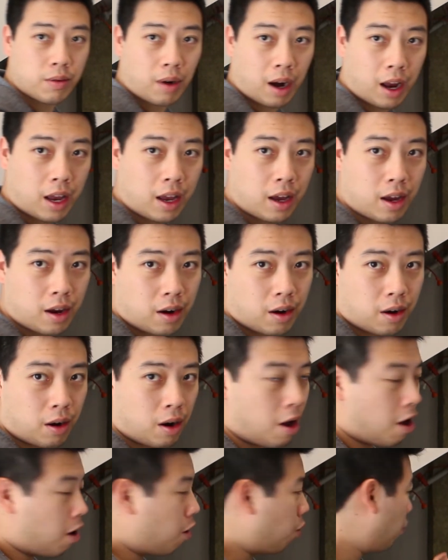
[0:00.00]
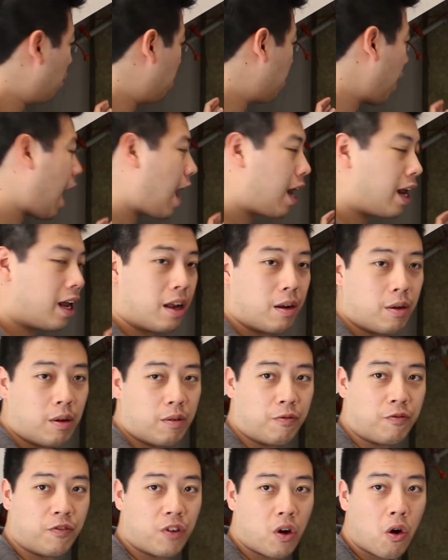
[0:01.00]
right here, we padded it
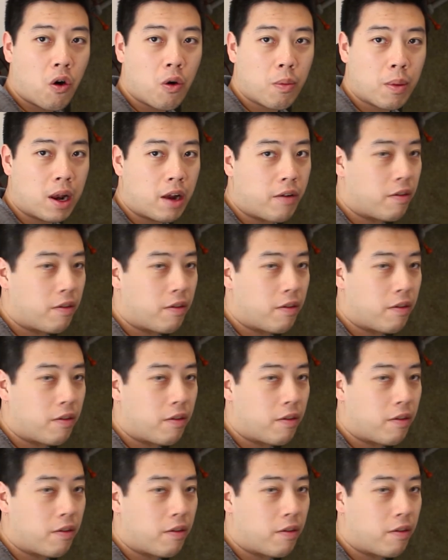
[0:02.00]
with foam and